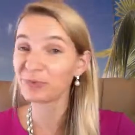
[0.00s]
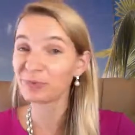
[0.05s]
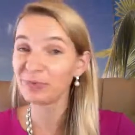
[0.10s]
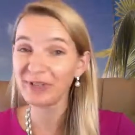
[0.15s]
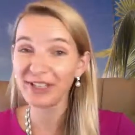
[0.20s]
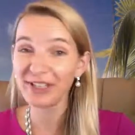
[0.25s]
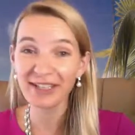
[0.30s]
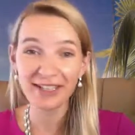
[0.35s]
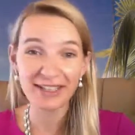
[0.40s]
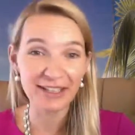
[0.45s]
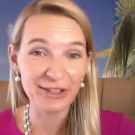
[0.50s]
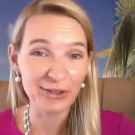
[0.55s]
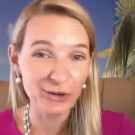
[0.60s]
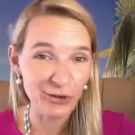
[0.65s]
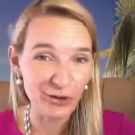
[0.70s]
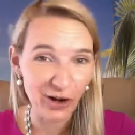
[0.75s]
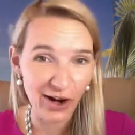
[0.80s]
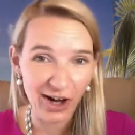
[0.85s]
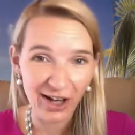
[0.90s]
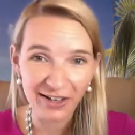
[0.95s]
really
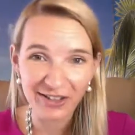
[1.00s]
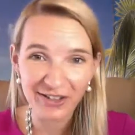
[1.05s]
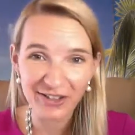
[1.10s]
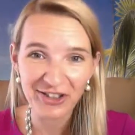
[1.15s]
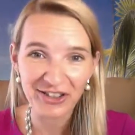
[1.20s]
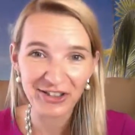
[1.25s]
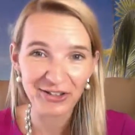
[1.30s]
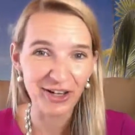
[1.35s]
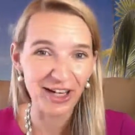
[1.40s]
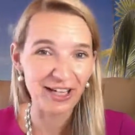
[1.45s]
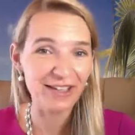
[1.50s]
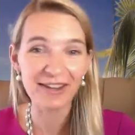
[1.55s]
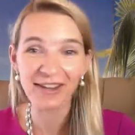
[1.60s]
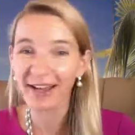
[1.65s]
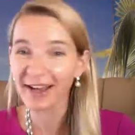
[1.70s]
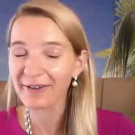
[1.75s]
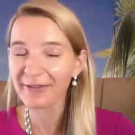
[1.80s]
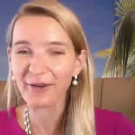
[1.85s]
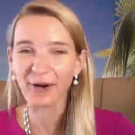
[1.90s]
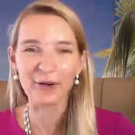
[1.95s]
acknowledge, you know, I
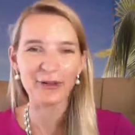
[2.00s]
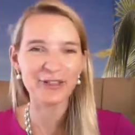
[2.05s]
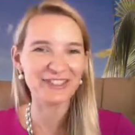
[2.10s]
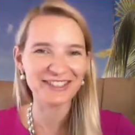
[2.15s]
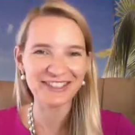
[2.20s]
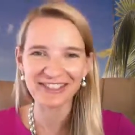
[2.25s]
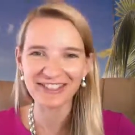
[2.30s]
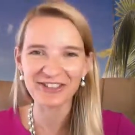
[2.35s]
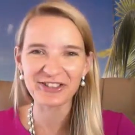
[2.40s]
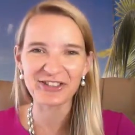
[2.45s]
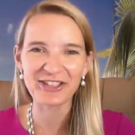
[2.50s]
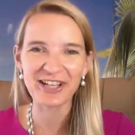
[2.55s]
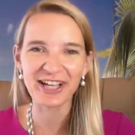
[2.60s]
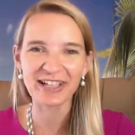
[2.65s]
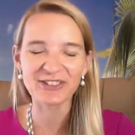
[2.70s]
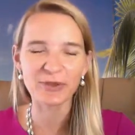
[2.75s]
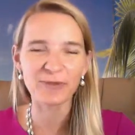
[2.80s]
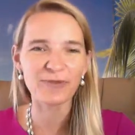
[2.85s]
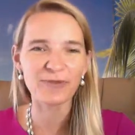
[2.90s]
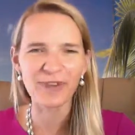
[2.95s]
love our dinner tonight,
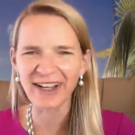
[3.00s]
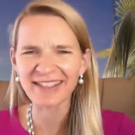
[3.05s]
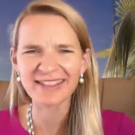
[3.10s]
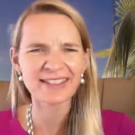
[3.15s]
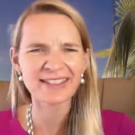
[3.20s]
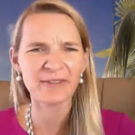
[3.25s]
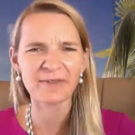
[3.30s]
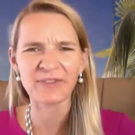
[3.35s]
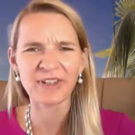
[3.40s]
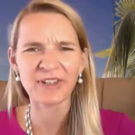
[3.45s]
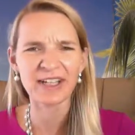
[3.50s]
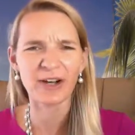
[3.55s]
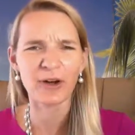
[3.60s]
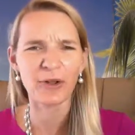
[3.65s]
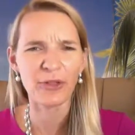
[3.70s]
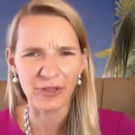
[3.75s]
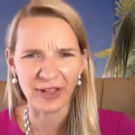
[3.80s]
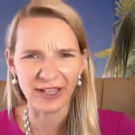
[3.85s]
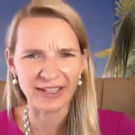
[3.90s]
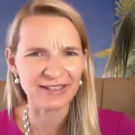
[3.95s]
so find something
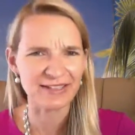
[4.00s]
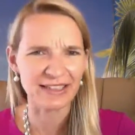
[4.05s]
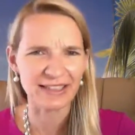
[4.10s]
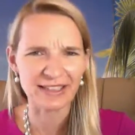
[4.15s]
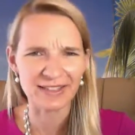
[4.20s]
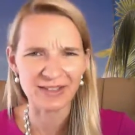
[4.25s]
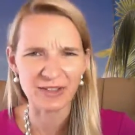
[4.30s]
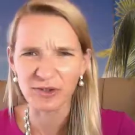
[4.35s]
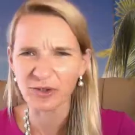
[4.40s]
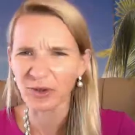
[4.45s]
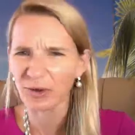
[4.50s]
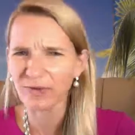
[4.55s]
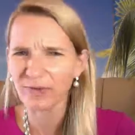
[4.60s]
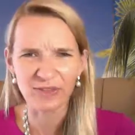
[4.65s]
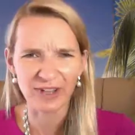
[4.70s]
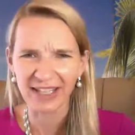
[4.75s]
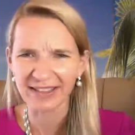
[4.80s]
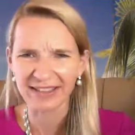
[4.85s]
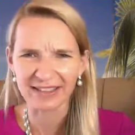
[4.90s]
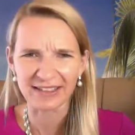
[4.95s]
authentic. So don't
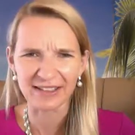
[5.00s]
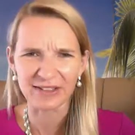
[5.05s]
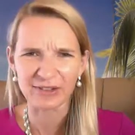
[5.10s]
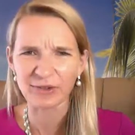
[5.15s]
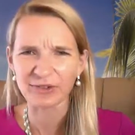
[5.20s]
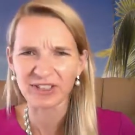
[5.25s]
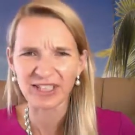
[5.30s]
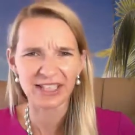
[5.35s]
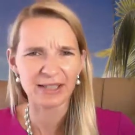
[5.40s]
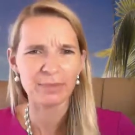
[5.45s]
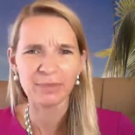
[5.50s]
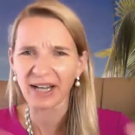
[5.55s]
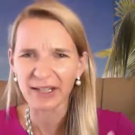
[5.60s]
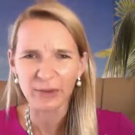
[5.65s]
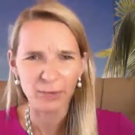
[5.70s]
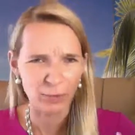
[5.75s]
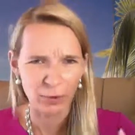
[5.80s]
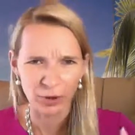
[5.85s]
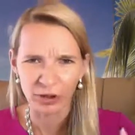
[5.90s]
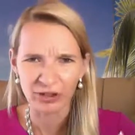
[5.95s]
fake it, don't take my
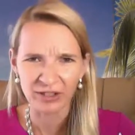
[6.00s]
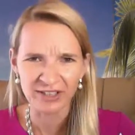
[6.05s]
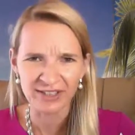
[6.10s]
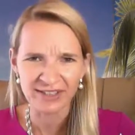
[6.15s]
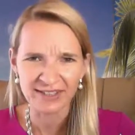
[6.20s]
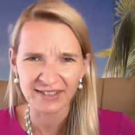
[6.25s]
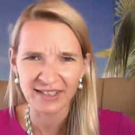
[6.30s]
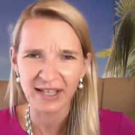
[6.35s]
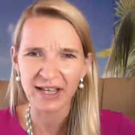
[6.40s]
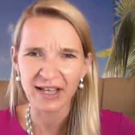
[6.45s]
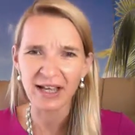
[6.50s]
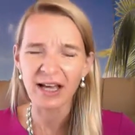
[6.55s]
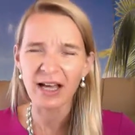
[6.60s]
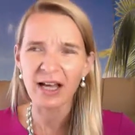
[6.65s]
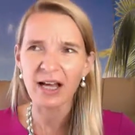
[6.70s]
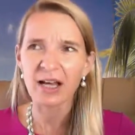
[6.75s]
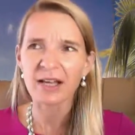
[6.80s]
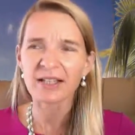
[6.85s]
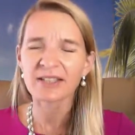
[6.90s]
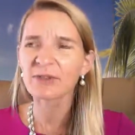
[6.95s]
words.
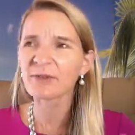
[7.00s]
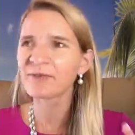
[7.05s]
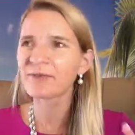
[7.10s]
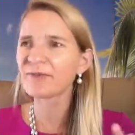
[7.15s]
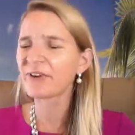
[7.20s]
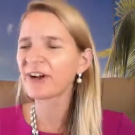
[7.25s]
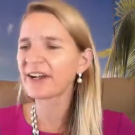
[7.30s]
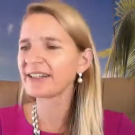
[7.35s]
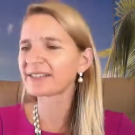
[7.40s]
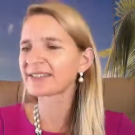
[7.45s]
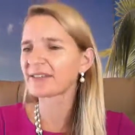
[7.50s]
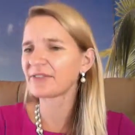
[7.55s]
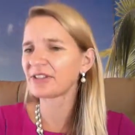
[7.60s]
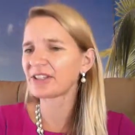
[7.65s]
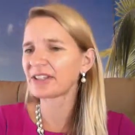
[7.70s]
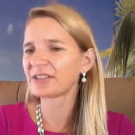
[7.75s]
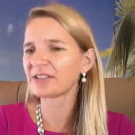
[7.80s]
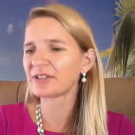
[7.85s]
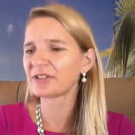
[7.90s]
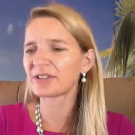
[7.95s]
So find something
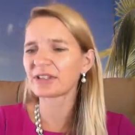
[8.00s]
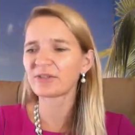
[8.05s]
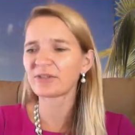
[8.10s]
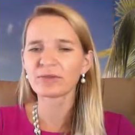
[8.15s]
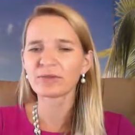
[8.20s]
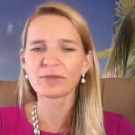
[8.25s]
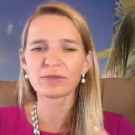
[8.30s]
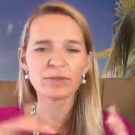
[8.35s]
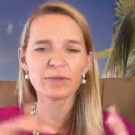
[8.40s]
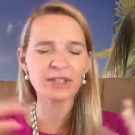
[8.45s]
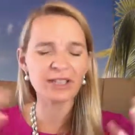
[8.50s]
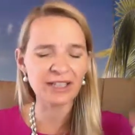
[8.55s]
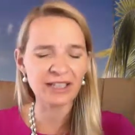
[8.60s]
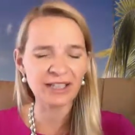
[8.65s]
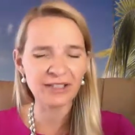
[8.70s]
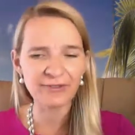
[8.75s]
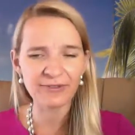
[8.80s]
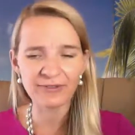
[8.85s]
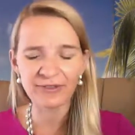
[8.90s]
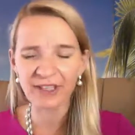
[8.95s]
that you can
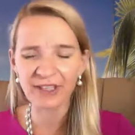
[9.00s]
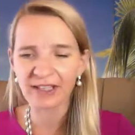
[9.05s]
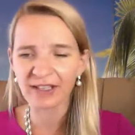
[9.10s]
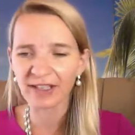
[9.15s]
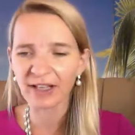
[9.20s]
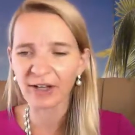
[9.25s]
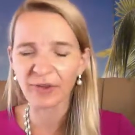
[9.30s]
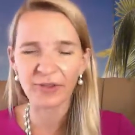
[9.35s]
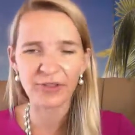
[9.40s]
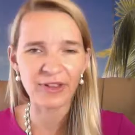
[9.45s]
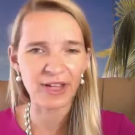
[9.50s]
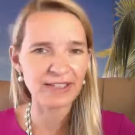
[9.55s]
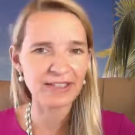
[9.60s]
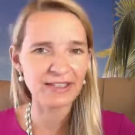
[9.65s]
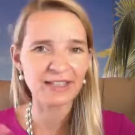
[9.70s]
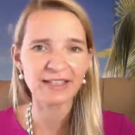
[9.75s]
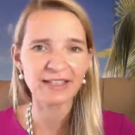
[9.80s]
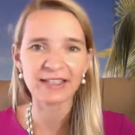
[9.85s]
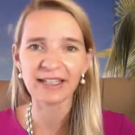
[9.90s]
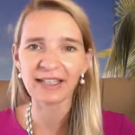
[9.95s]
really feel
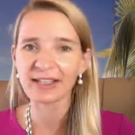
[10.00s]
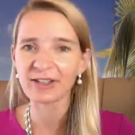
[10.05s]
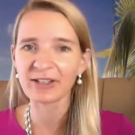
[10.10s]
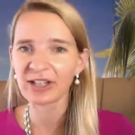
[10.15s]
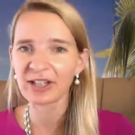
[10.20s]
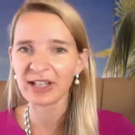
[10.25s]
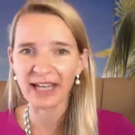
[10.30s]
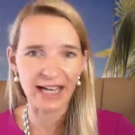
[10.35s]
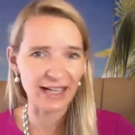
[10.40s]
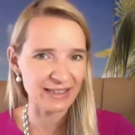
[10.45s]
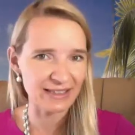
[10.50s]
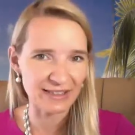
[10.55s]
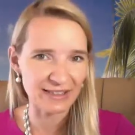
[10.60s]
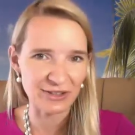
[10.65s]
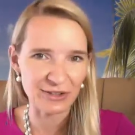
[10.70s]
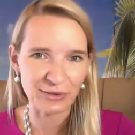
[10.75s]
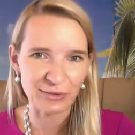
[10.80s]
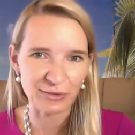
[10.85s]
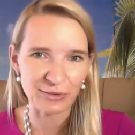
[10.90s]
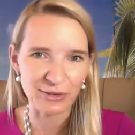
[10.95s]
authentically connected
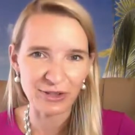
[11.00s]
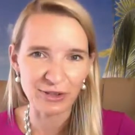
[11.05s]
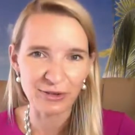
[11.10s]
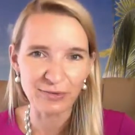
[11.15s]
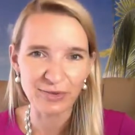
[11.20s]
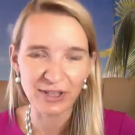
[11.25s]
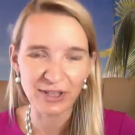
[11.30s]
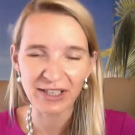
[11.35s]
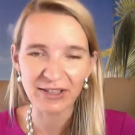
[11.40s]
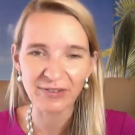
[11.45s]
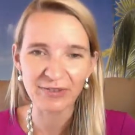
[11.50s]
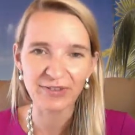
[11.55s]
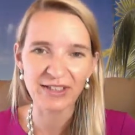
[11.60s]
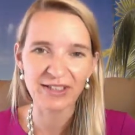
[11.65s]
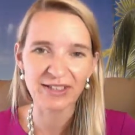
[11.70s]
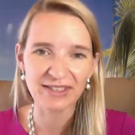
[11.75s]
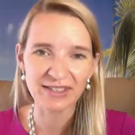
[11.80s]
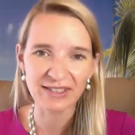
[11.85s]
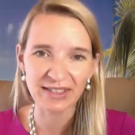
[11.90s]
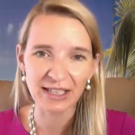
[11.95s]
to, and you really feel
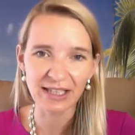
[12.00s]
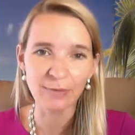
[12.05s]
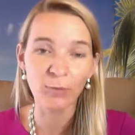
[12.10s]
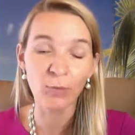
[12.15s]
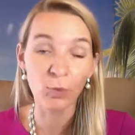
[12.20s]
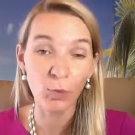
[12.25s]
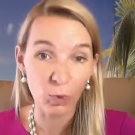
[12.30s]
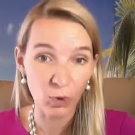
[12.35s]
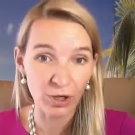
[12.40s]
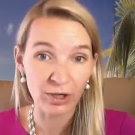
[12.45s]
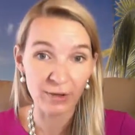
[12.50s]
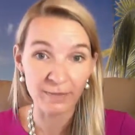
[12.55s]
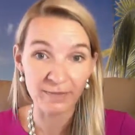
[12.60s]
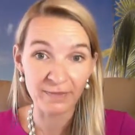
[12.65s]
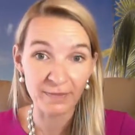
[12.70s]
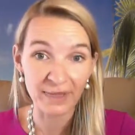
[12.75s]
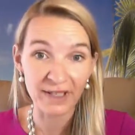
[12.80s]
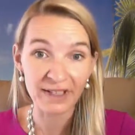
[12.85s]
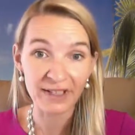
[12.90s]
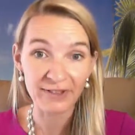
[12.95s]
this deep,
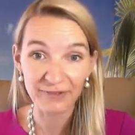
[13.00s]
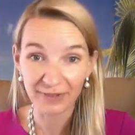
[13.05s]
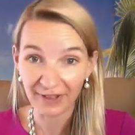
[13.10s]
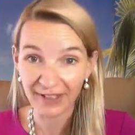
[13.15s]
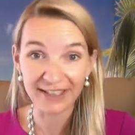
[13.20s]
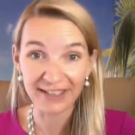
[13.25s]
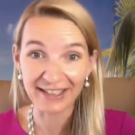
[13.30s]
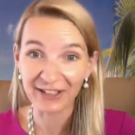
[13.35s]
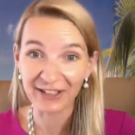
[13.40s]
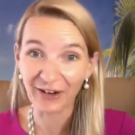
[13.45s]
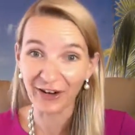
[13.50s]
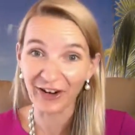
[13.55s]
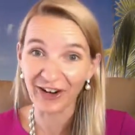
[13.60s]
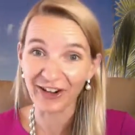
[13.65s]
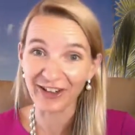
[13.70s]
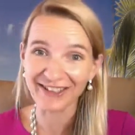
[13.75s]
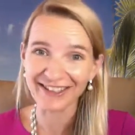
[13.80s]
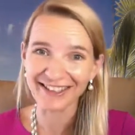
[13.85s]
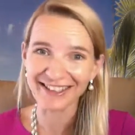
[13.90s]
warm feeling in your heart,